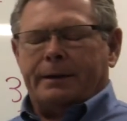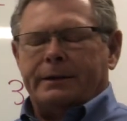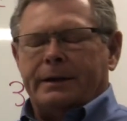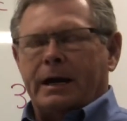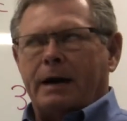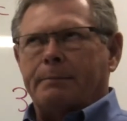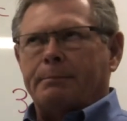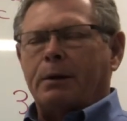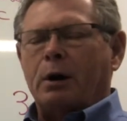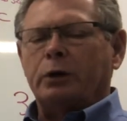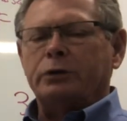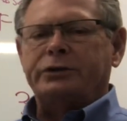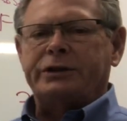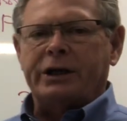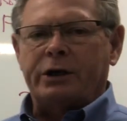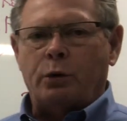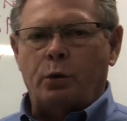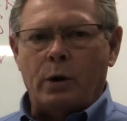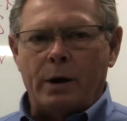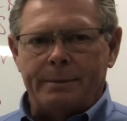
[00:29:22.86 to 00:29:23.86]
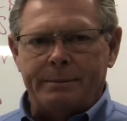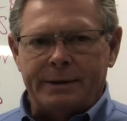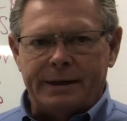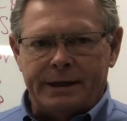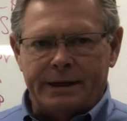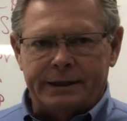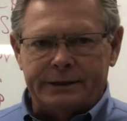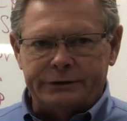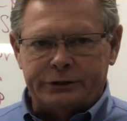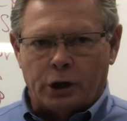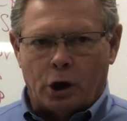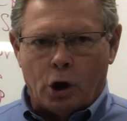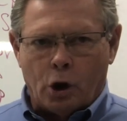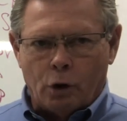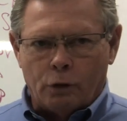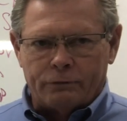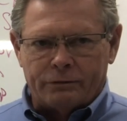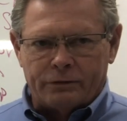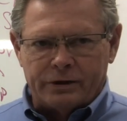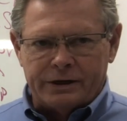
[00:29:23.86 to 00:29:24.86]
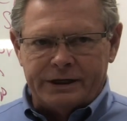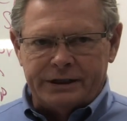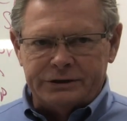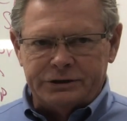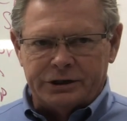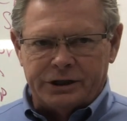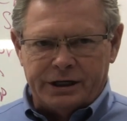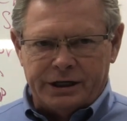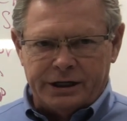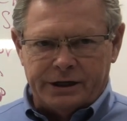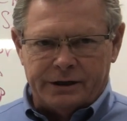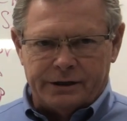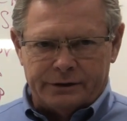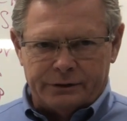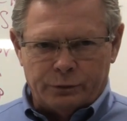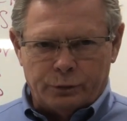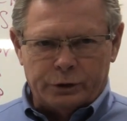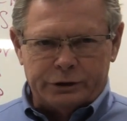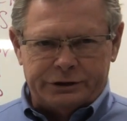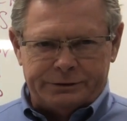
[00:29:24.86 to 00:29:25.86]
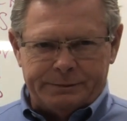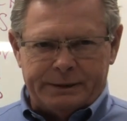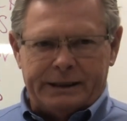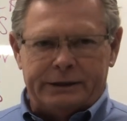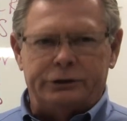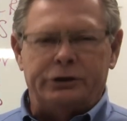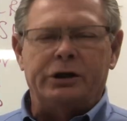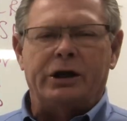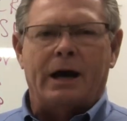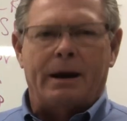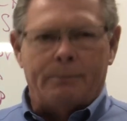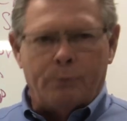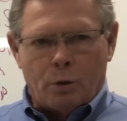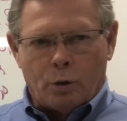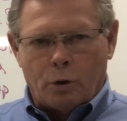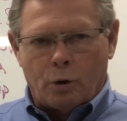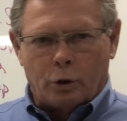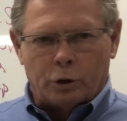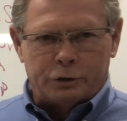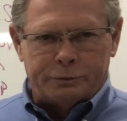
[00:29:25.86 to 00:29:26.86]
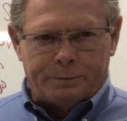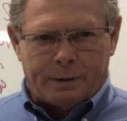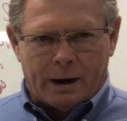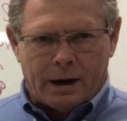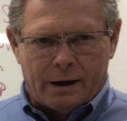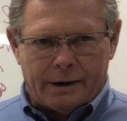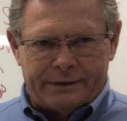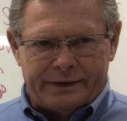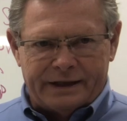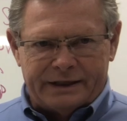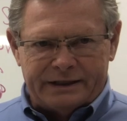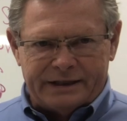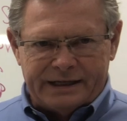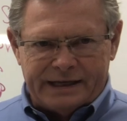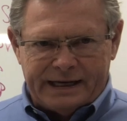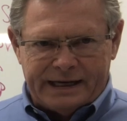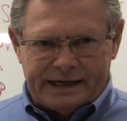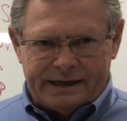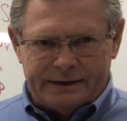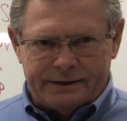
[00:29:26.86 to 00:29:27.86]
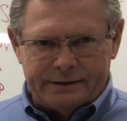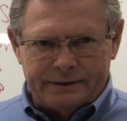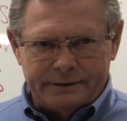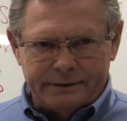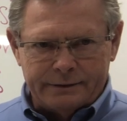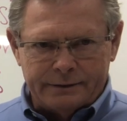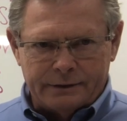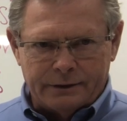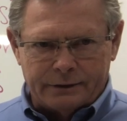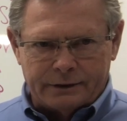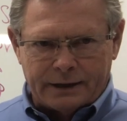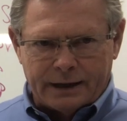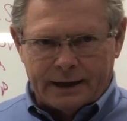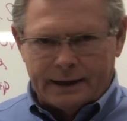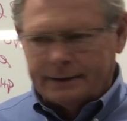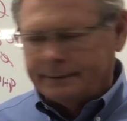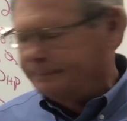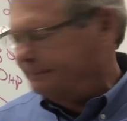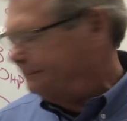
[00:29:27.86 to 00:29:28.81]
Now most equipment is over-engineered, which means you got more horsepower than you need, okay?